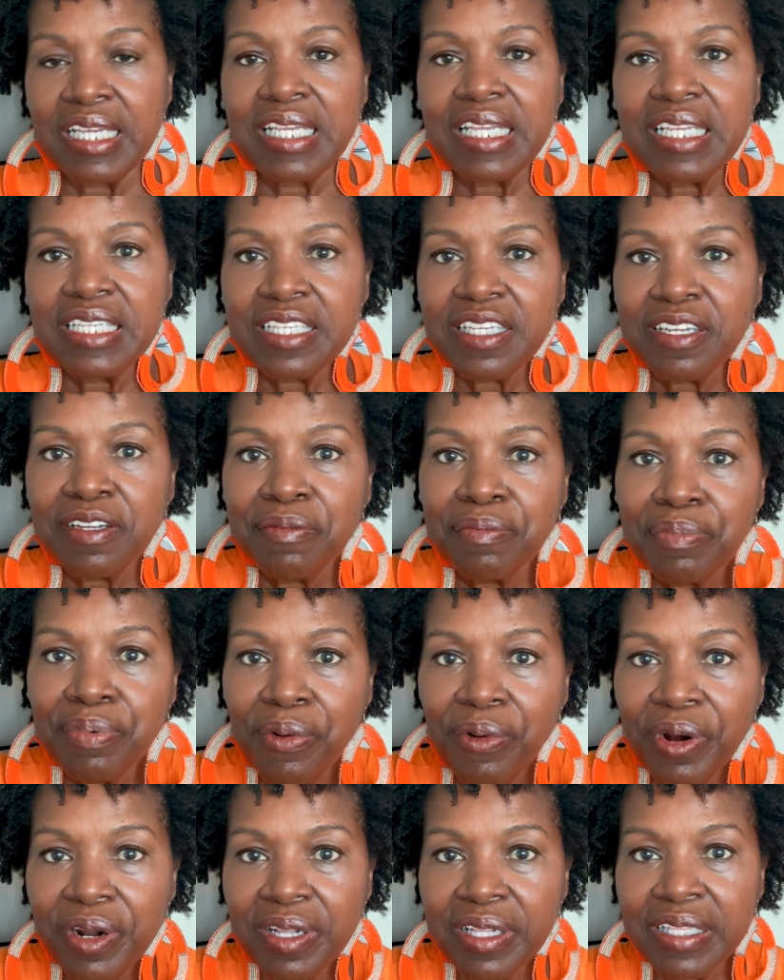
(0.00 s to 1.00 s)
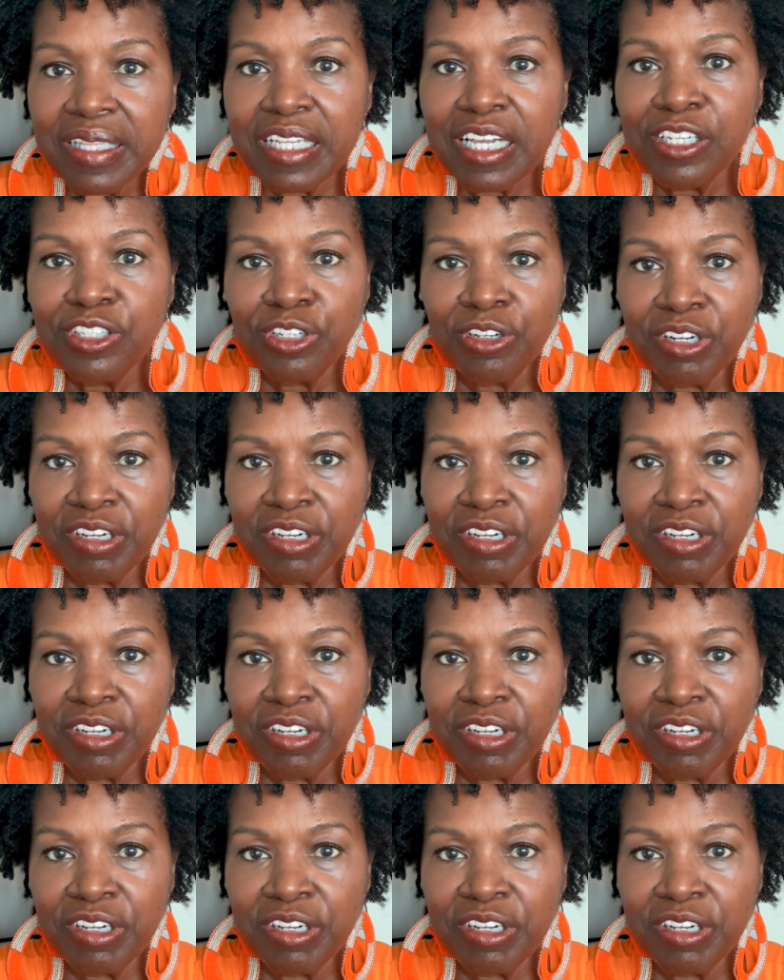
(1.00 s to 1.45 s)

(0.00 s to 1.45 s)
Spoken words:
Is it important that your